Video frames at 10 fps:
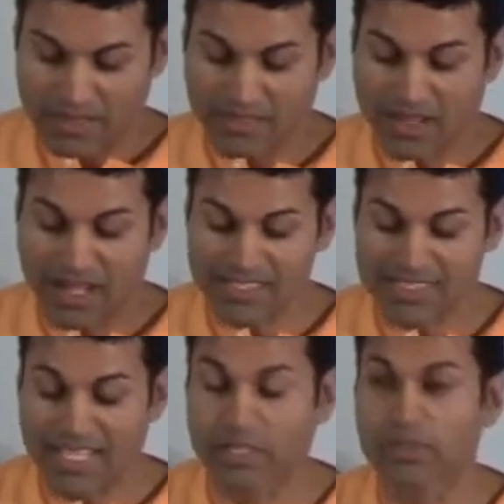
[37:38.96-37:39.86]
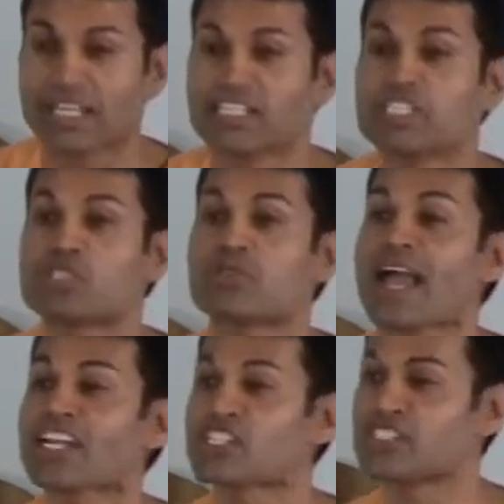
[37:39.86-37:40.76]
Thoughts that create
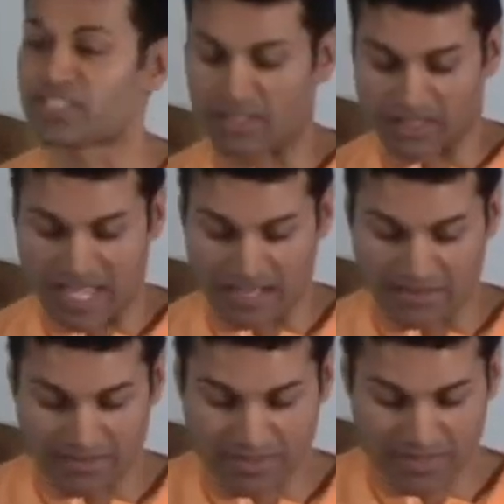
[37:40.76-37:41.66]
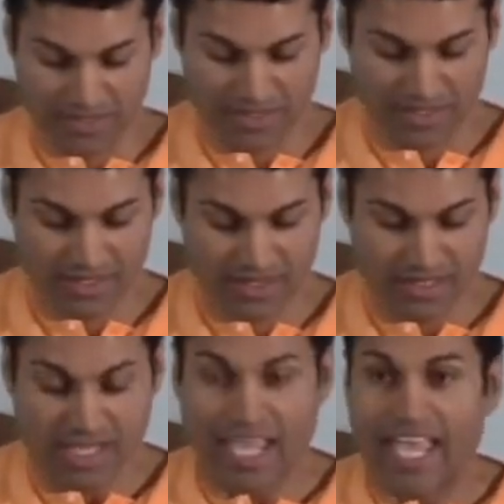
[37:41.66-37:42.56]
distractions in our life.
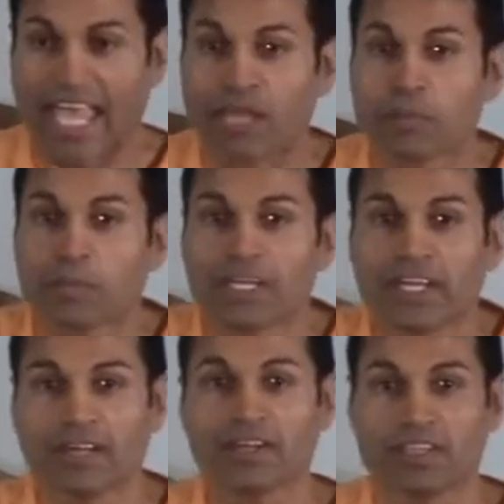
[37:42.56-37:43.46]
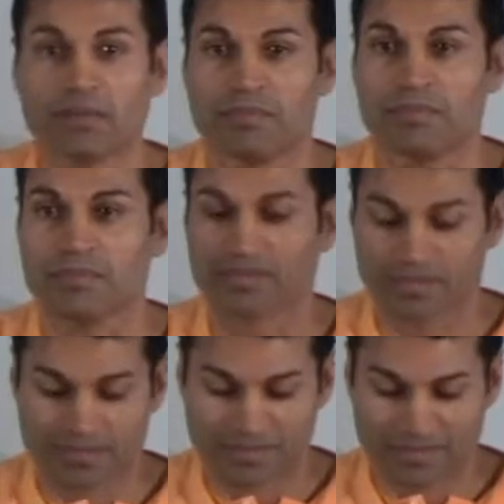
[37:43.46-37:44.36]
And when we hear them,
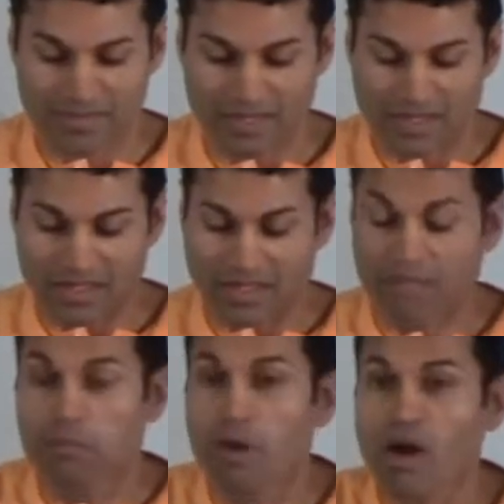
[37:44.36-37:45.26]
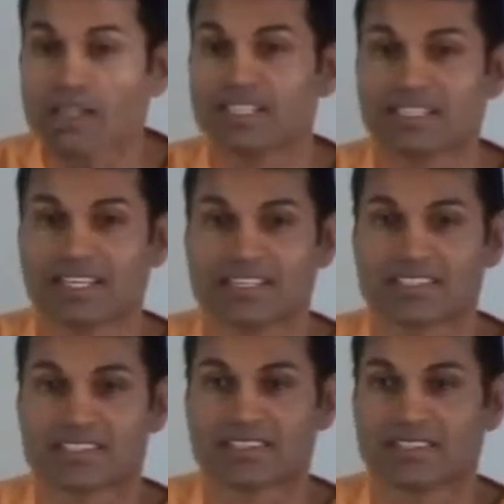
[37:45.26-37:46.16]
like
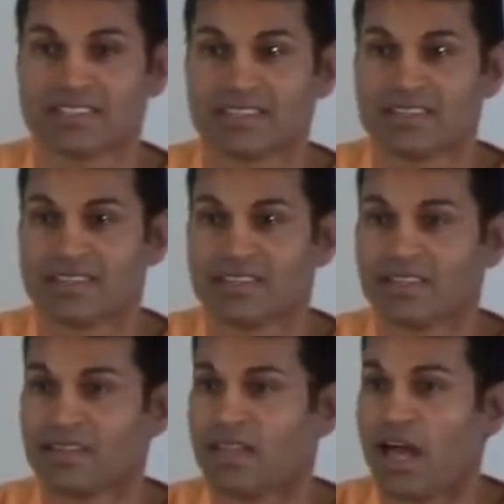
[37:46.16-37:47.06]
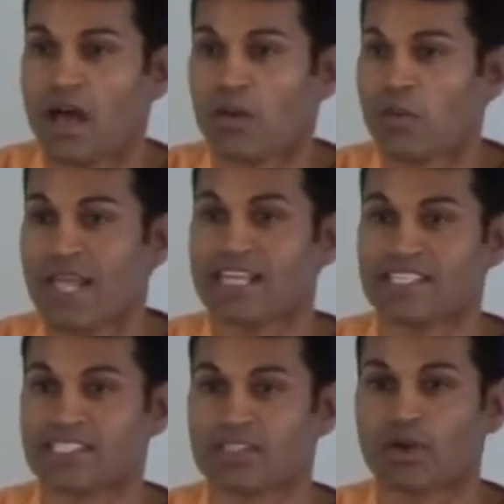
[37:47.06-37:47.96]
politics,
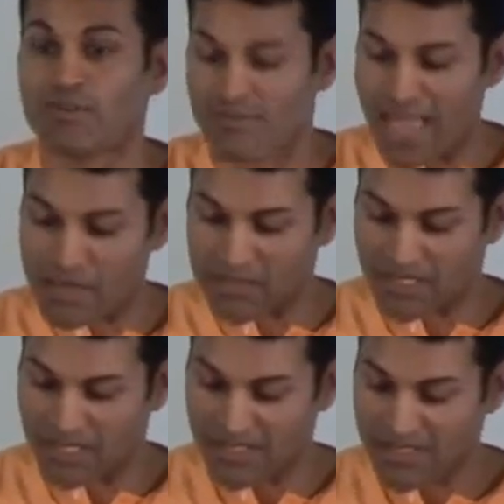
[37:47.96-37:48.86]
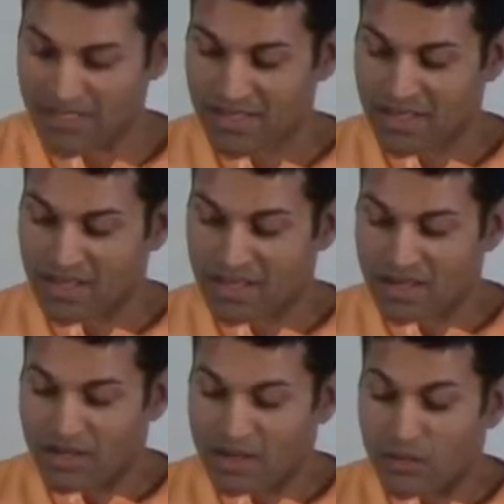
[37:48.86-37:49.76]
race, or family,
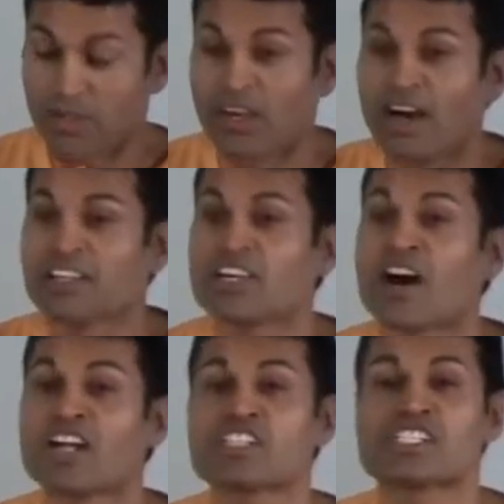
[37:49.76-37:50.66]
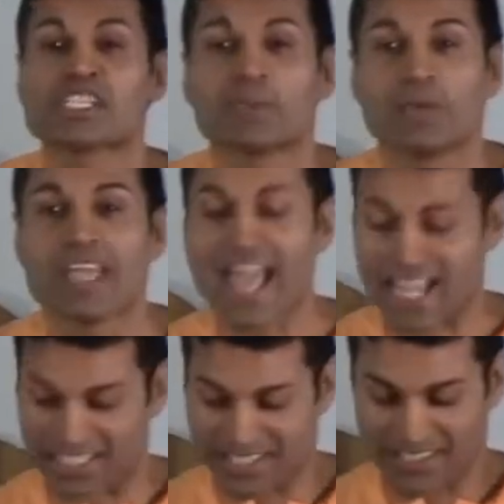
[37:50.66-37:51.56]
we unconsciously
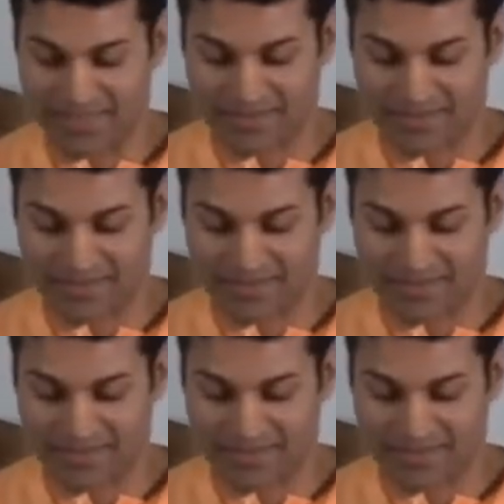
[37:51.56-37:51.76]
react.